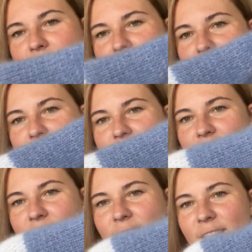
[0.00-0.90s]
and it's
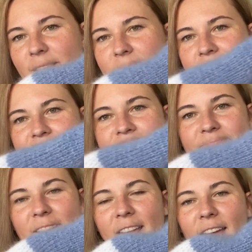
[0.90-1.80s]
like,
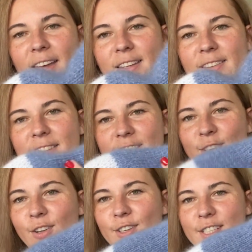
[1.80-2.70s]
this
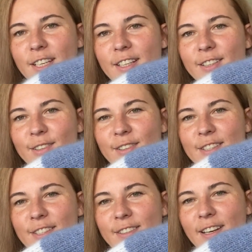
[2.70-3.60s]
color is hard to
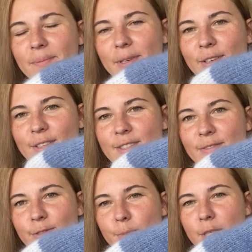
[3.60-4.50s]
describe because
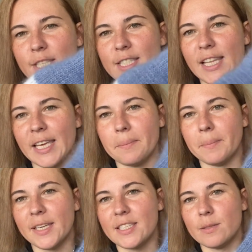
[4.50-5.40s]
for me it's like
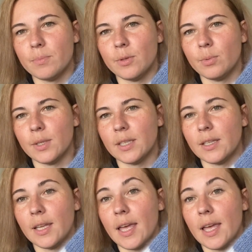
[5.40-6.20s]
mix between